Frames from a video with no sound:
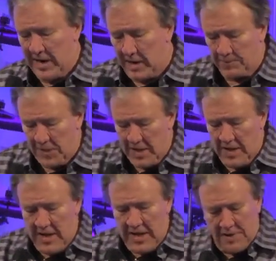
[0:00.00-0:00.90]
Now,
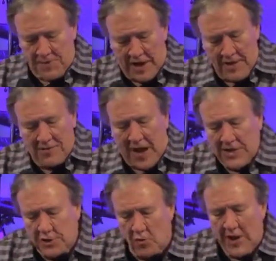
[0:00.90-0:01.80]
if
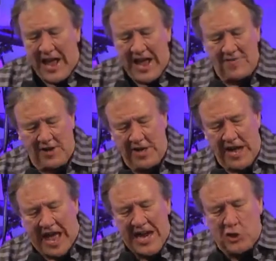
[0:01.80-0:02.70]
I don't have
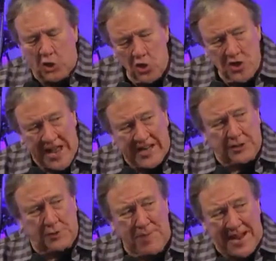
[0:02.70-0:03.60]
an anchored
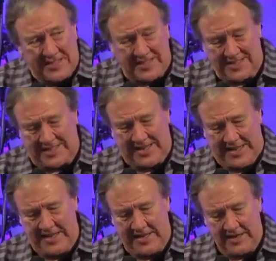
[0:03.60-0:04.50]

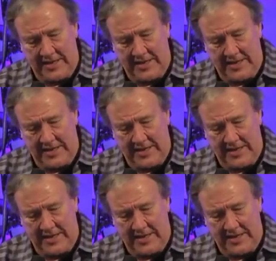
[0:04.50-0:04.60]
expectancy,